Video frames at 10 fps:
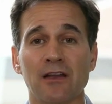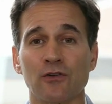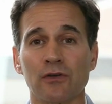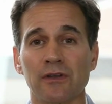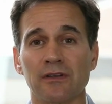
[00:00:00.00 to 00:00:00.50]

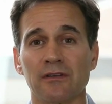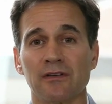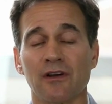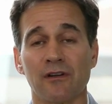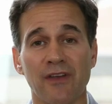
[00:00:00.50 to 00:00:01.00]
only
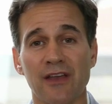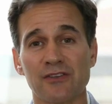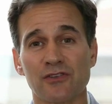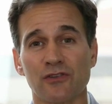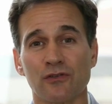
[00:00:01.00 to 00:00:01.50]

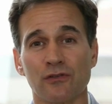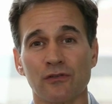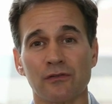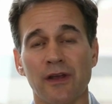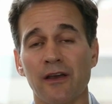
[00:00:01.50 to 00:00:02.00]

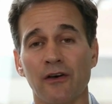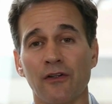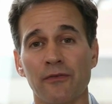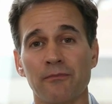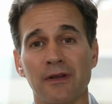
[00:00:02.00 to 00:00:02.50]
cardiovascular
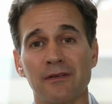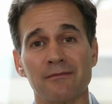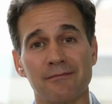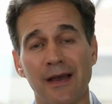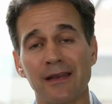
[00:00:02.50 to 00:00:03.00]
health, but
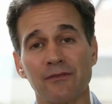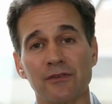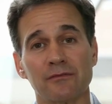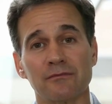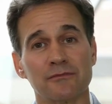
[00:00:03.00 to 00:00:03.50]
might
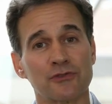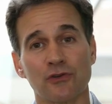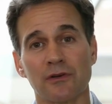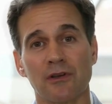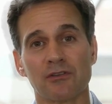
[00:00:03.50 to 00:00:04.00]
even
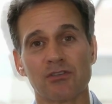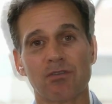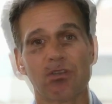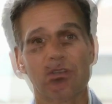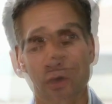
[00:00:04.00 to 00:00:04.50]
shorten
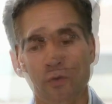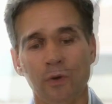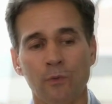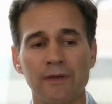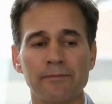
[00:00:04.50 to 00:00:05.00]
longevity.
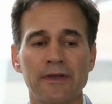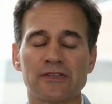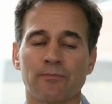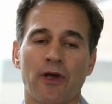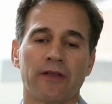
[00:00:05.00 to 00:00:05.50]
Well, one big
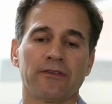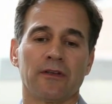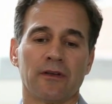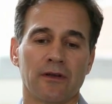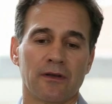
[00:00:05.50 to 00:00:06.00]
surprising